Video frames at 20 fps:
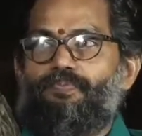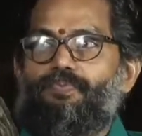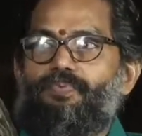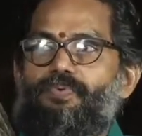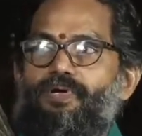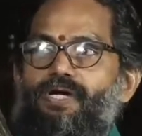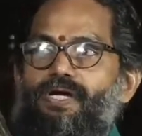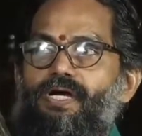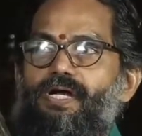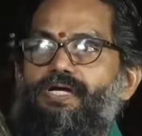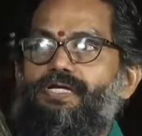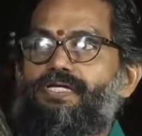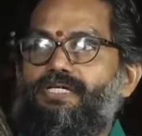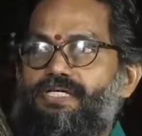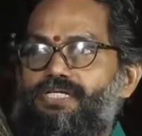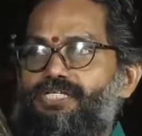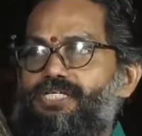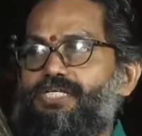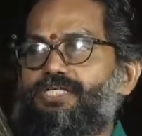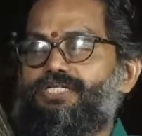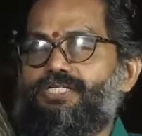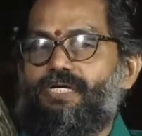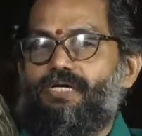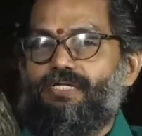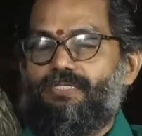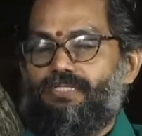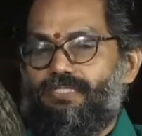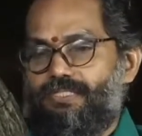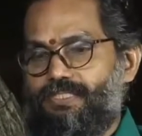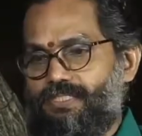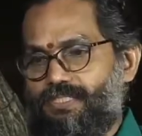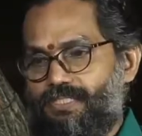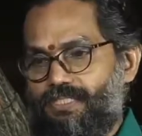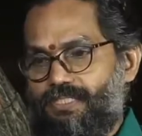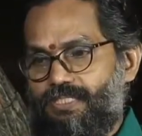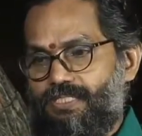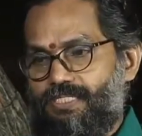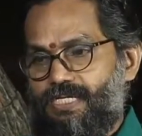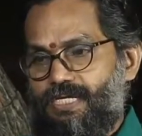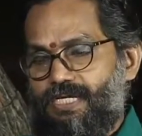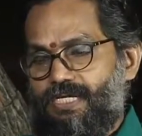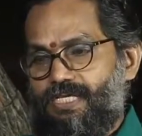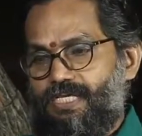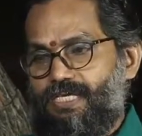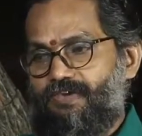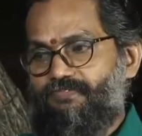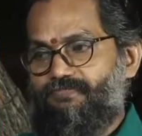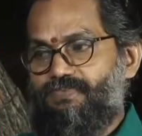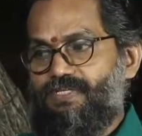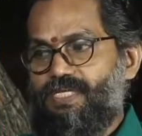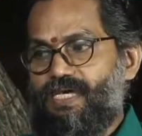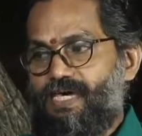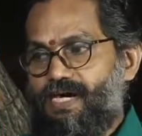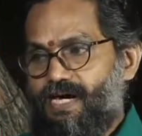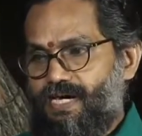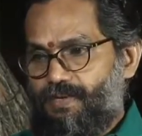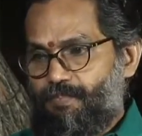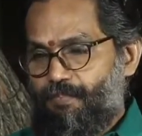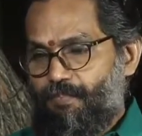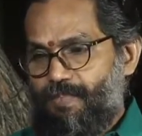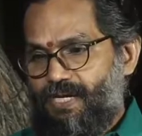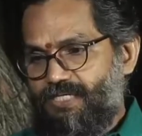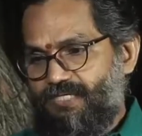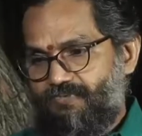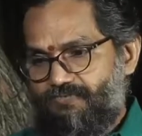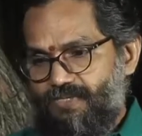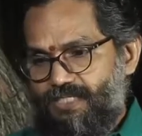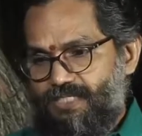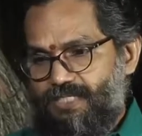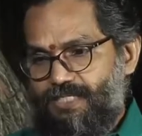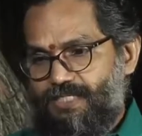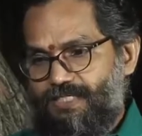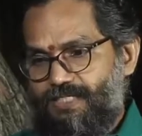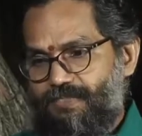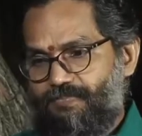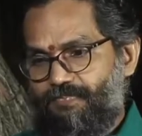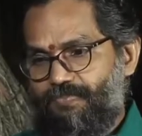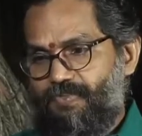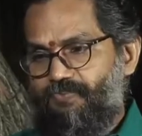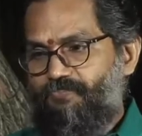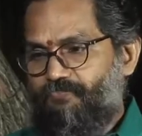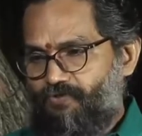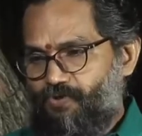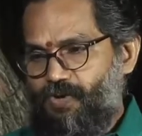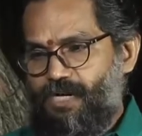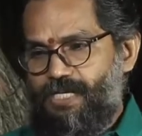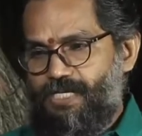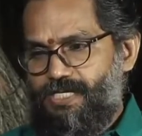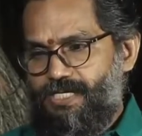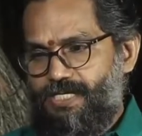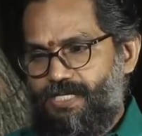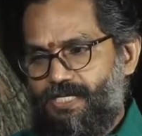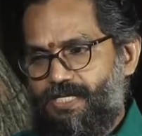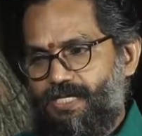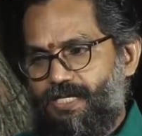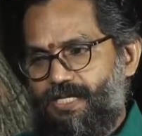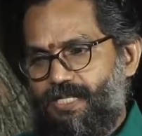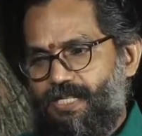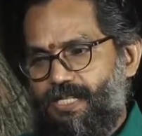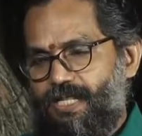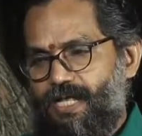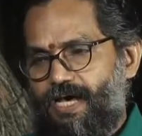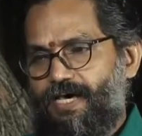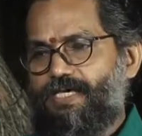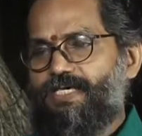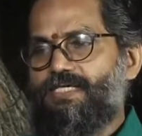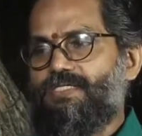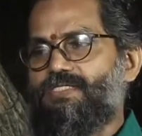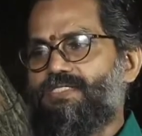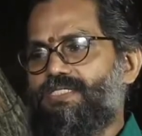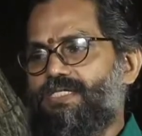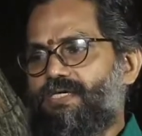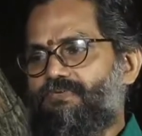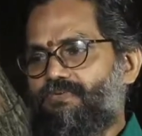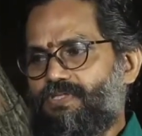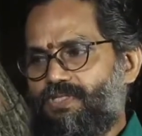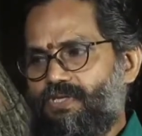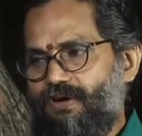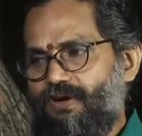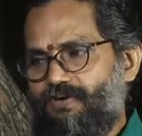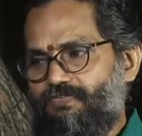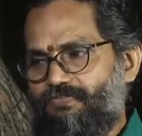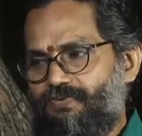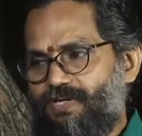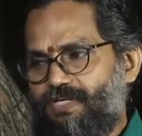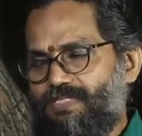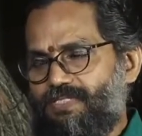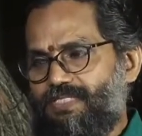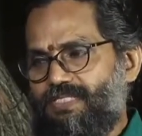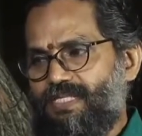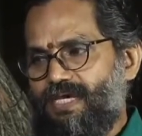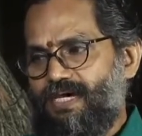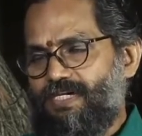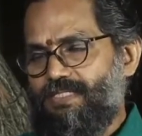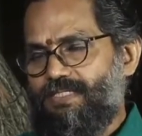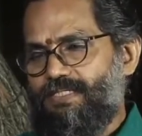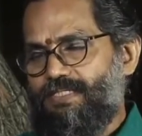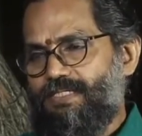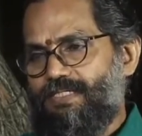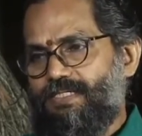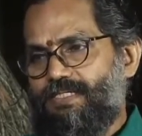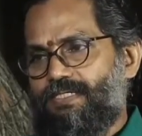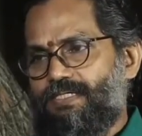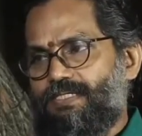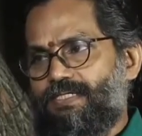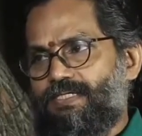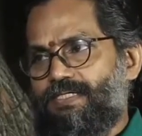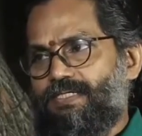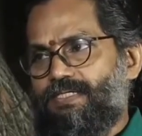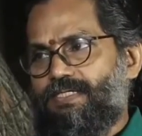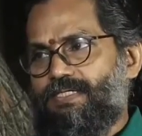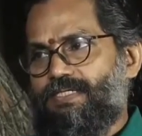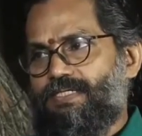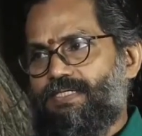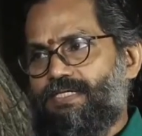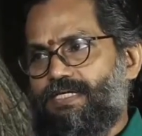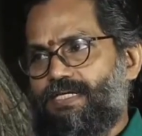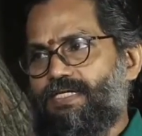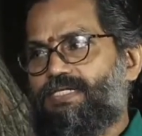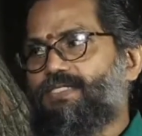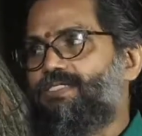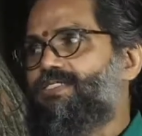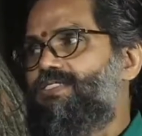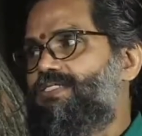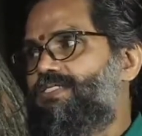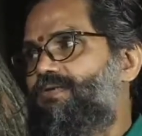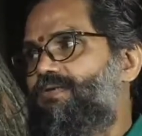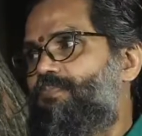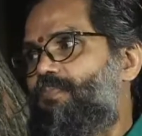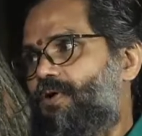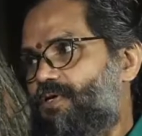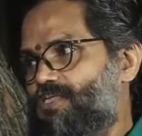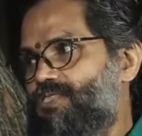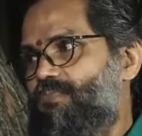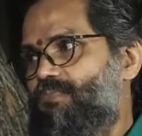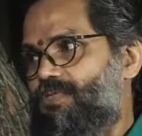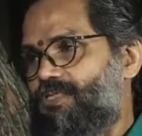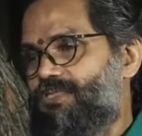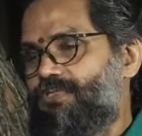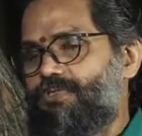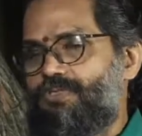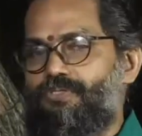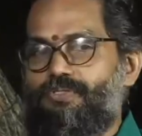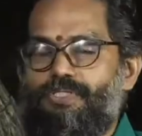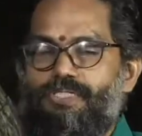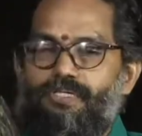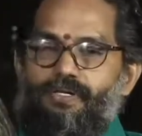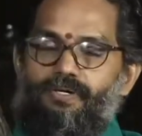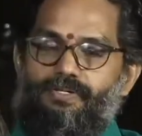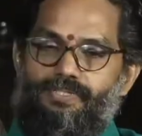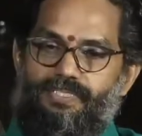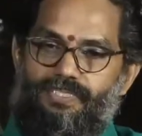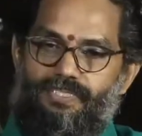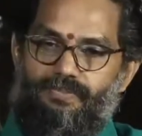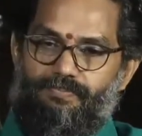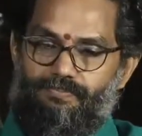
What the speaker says: conditions are there. If they are met with fully, I can say with confidence that it is possible to cure autism.